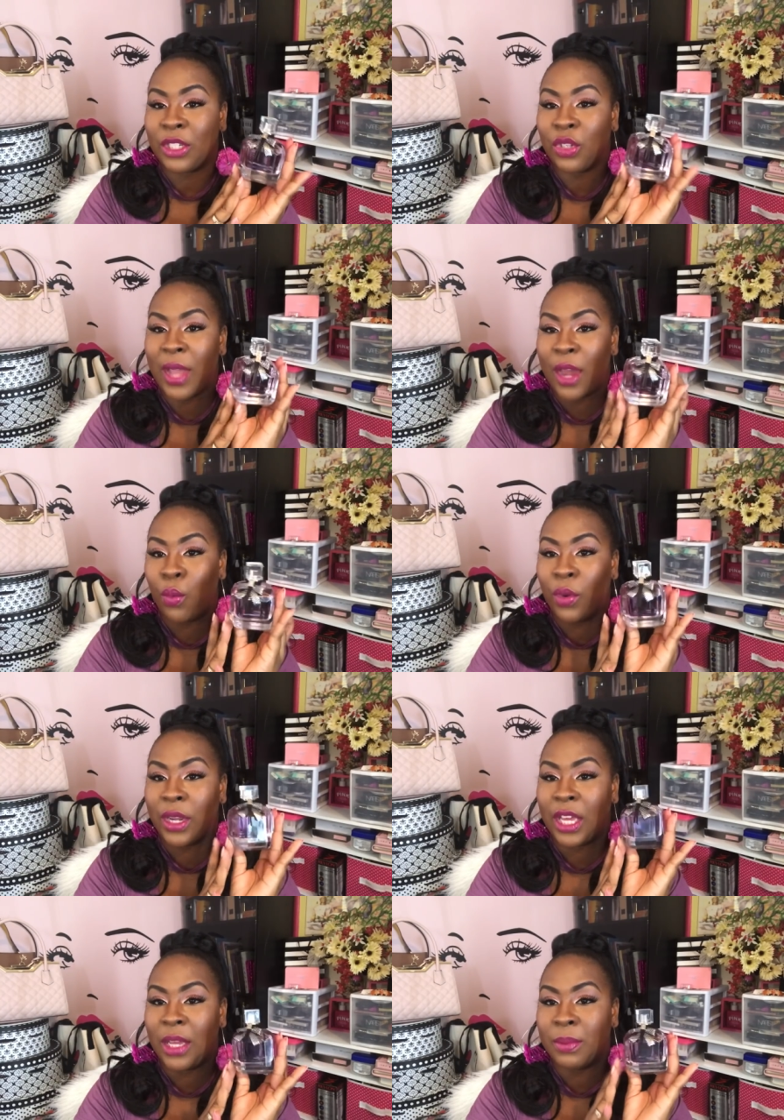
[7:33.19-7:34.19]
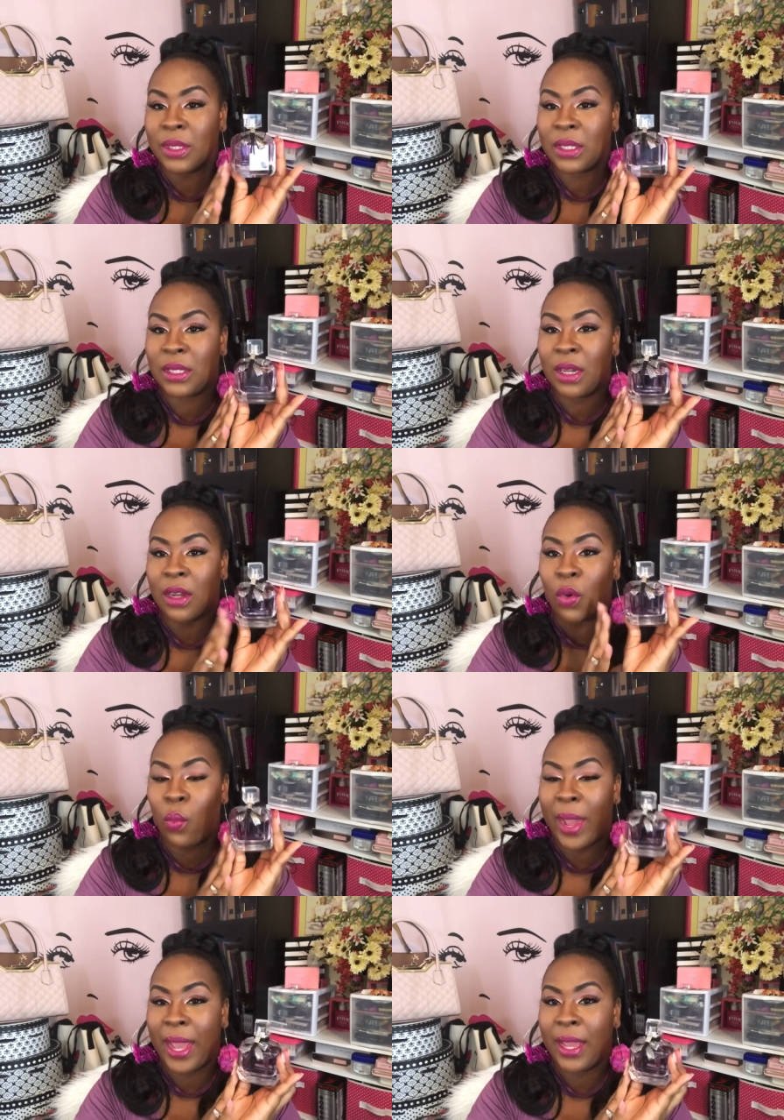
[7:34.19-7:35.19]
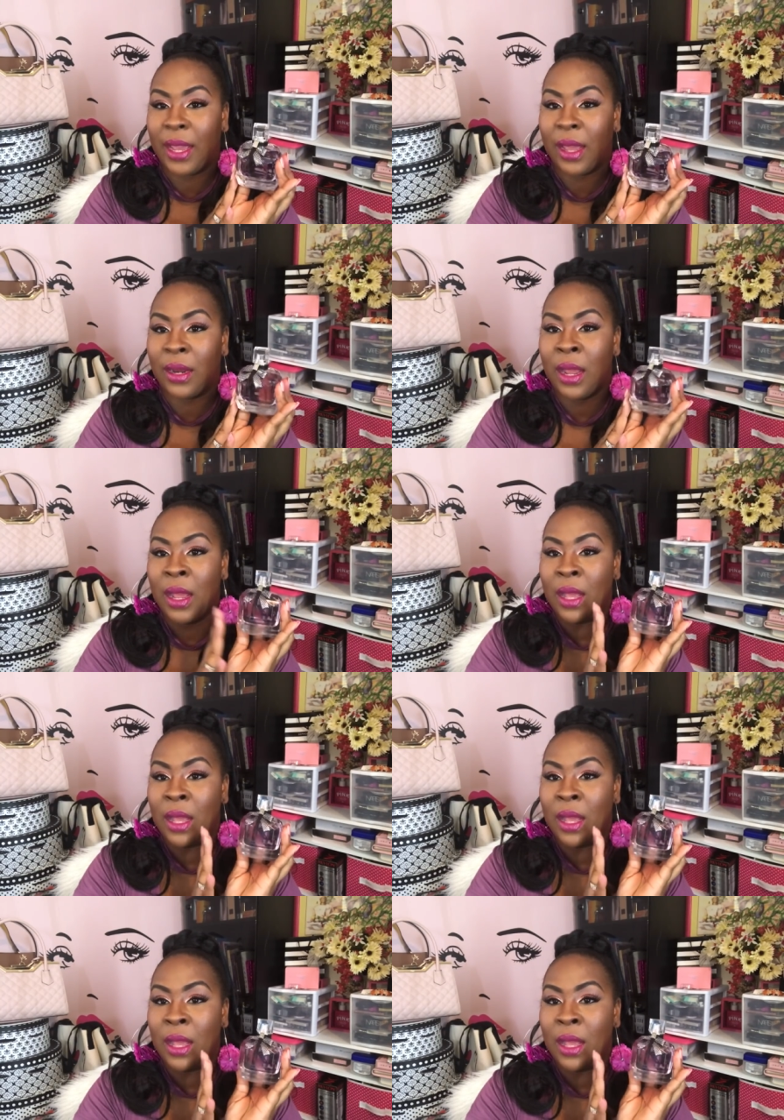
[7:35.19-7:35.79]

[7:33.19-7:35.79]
that you kind of want to keep stuck away and,